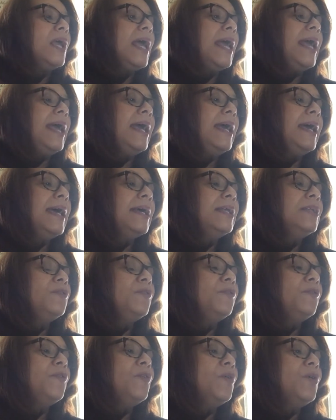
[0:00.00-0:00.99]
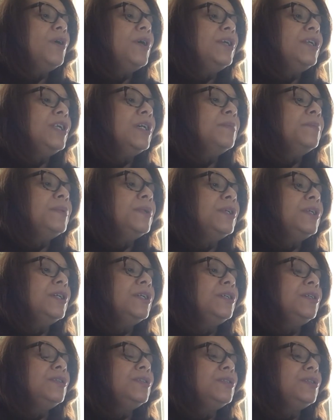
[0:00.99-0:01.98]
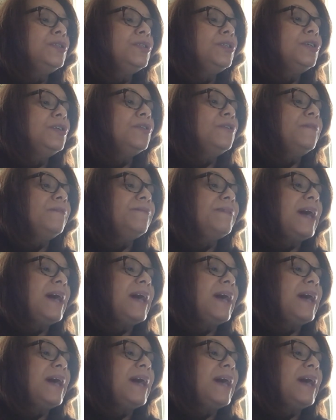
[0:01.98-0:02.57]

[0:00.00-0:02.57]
And for number 2,